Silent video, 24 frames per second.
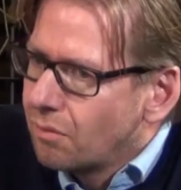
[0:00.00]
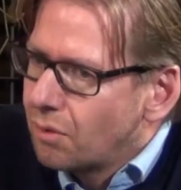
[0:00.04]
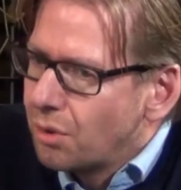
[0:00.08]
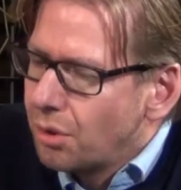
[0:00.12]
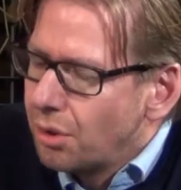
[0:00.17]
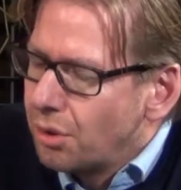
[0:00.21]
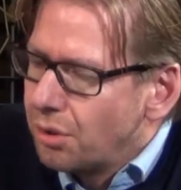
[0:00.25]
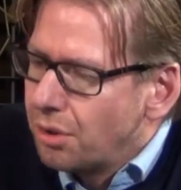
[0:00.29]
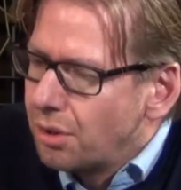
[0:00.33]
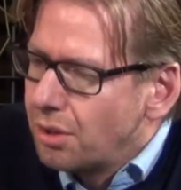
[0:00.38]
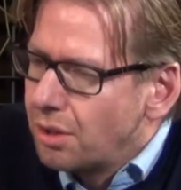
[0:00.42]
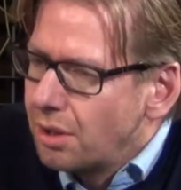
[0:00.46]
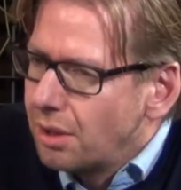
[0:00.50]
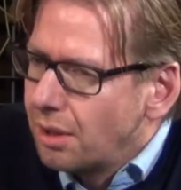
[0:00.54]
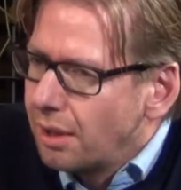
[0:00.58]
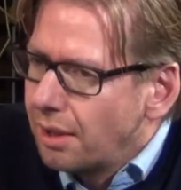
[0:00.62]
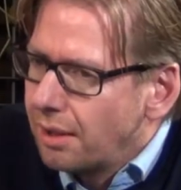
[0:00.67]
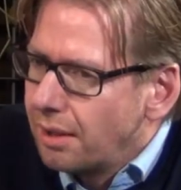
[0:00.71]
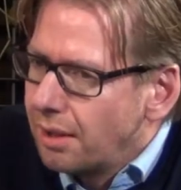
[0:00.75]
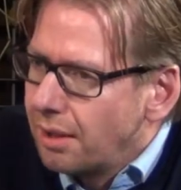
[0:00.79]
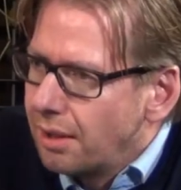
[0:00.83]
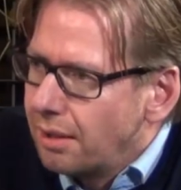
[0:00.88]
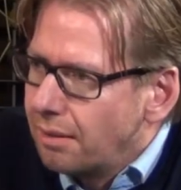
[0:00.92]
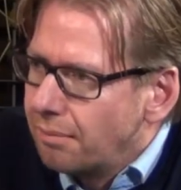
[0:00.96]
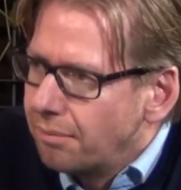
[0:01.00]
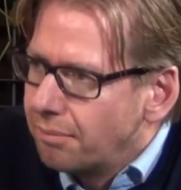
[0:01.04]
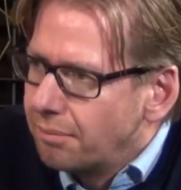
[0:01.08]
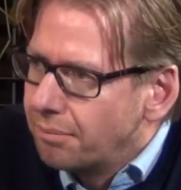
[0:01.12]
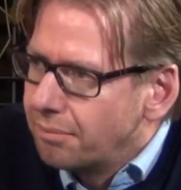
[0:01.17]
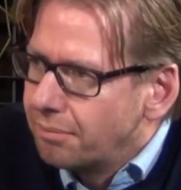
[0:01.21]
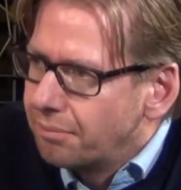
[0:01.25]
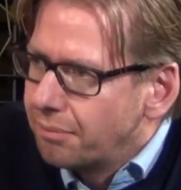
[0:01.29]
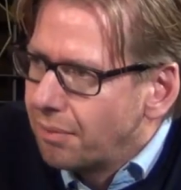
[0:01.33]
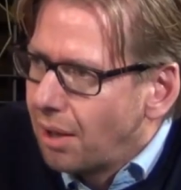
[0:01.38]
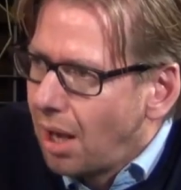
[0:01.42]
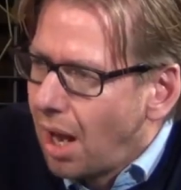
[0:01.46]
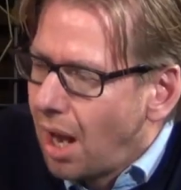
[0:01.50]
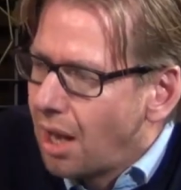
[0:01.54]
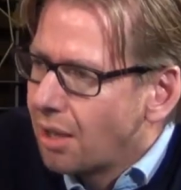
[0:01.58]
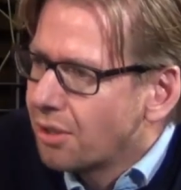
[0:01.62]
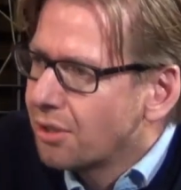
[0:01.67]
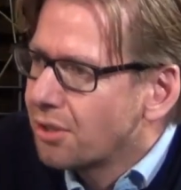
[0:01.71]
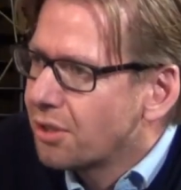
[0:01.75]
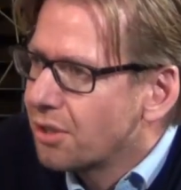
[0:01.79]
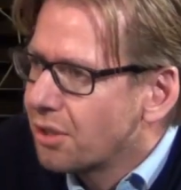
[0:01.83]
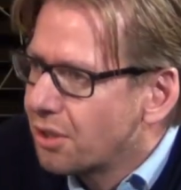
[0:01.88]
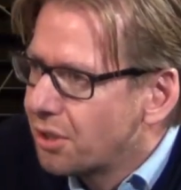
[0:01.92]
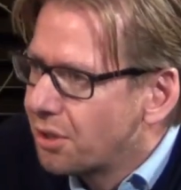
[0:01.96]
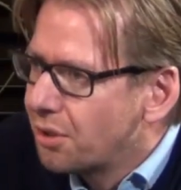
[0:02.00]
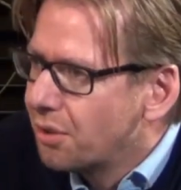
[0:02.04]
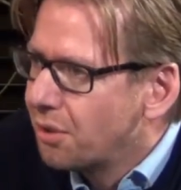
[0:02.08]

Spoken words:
Do you see any answers